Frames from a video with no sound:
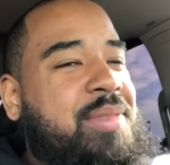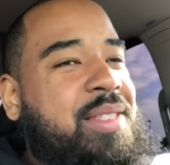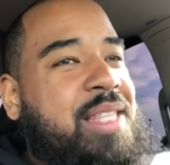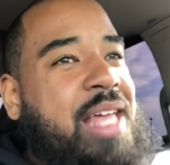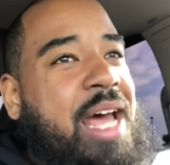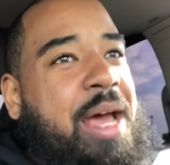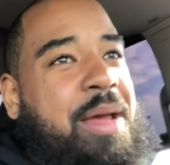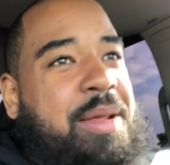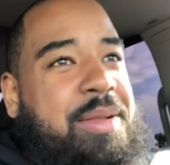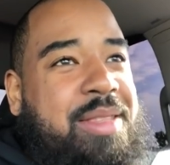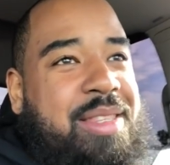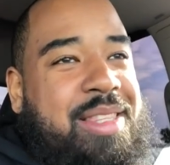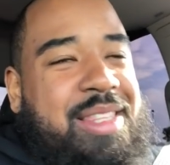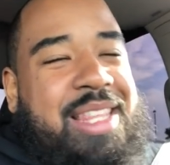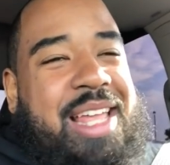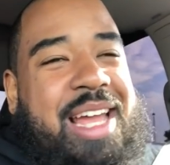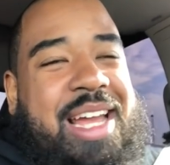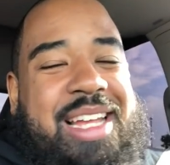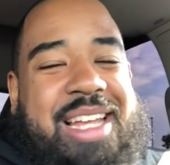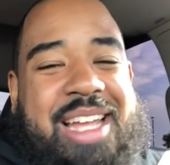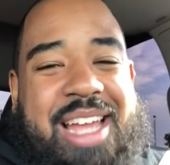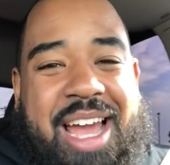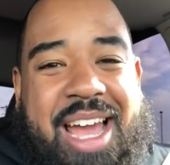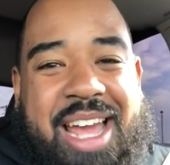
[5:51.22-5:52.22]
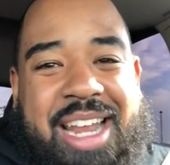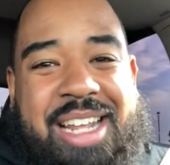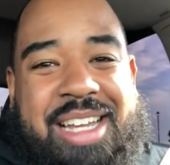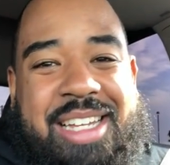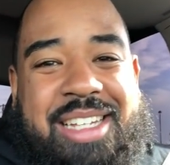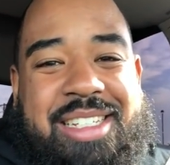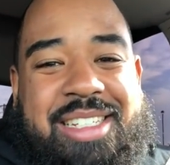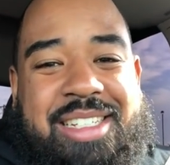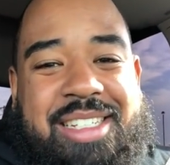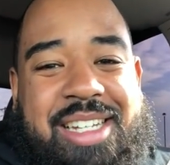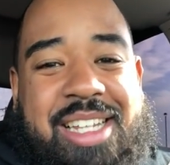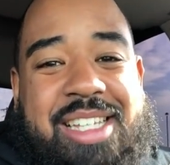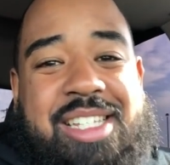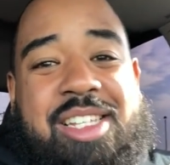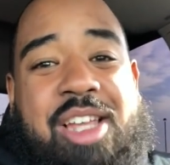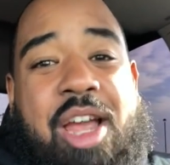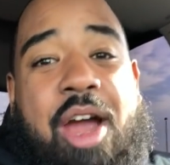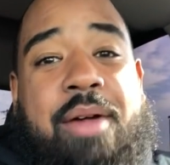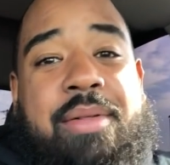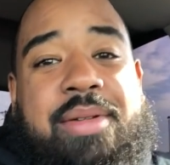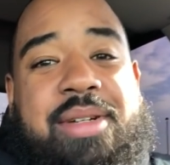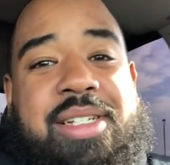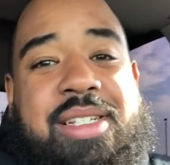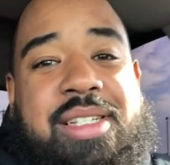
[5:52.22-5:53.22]
that that kind of
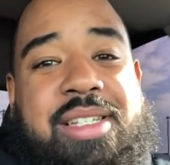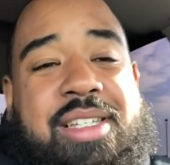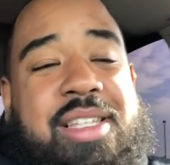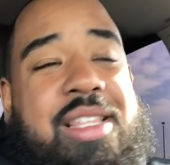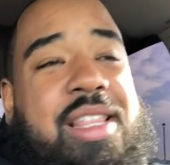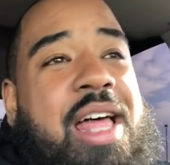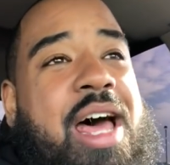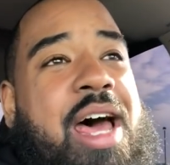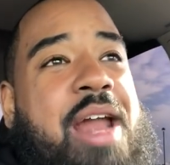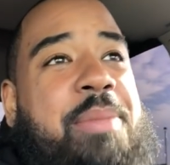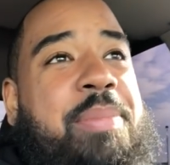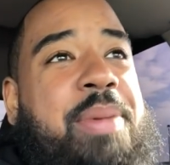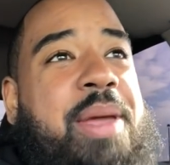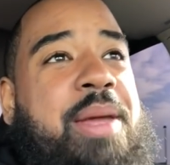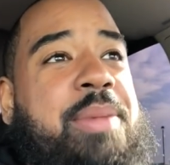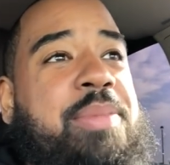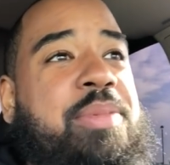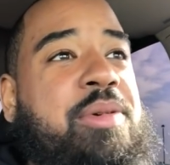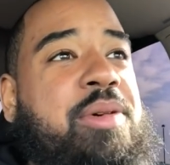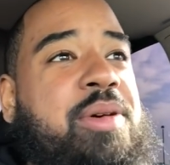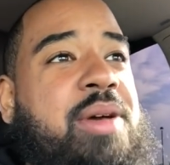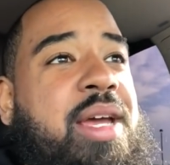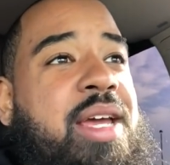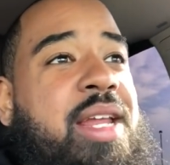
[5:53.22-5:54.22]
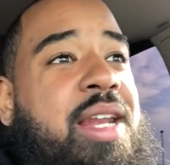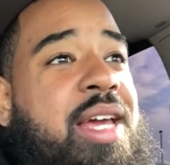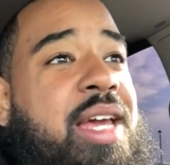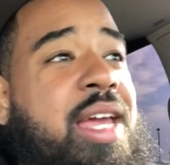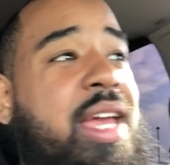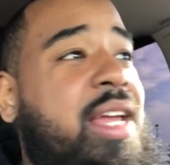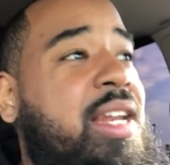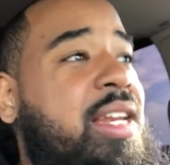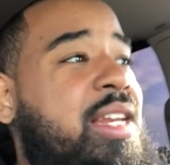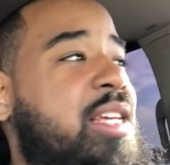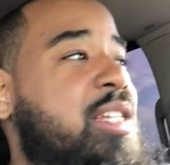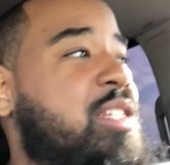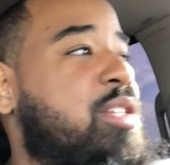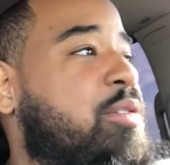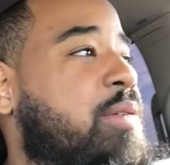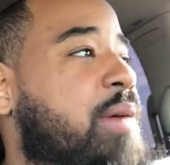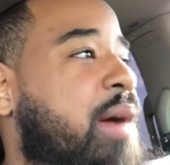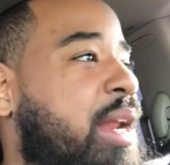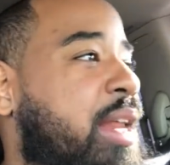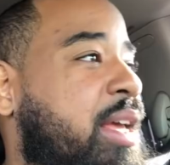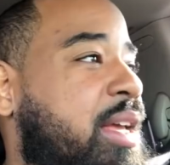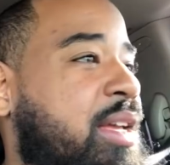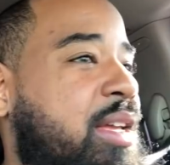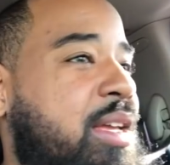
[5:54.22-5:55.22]
discourages a lot of people and it can
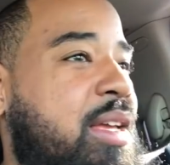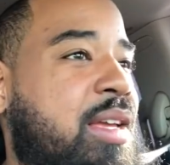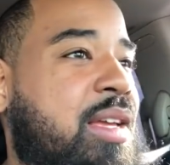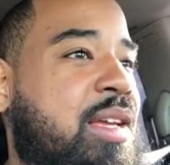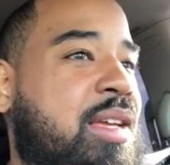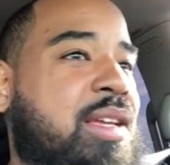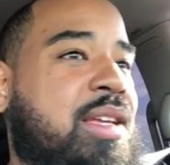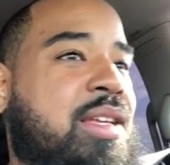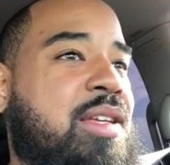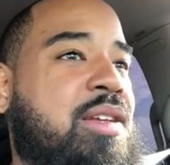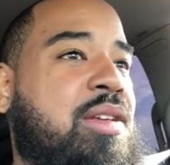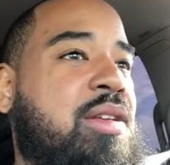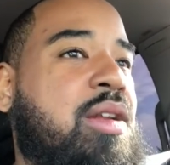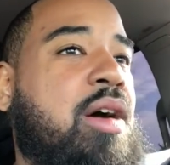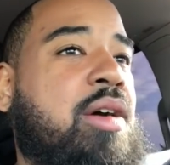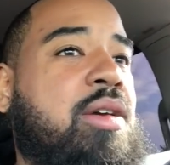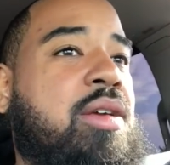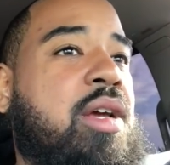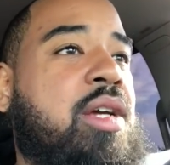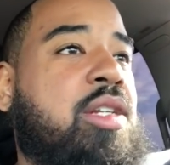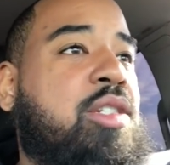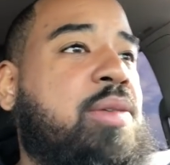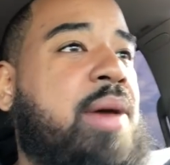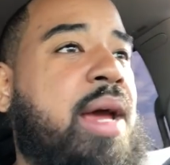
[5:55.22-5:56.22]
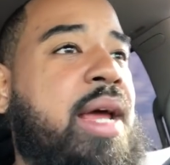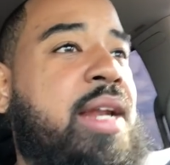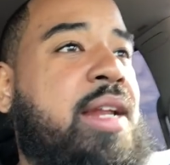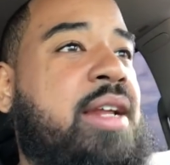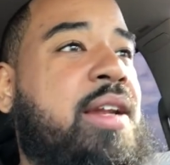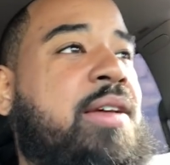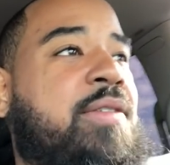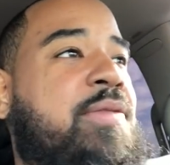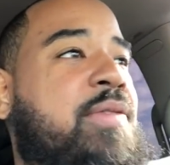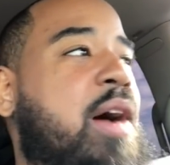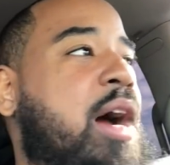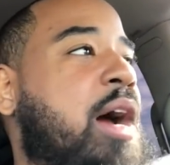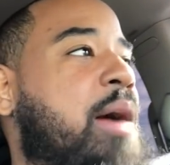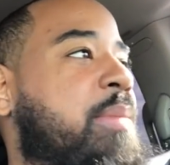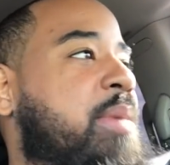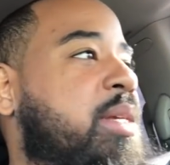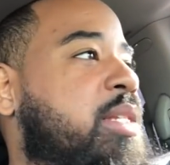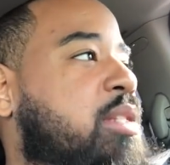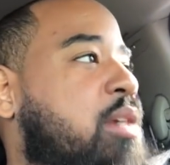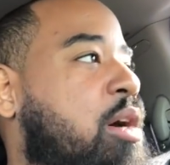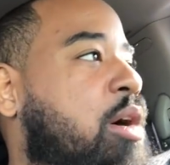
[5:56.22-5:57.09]
discredit, you know, your training environment.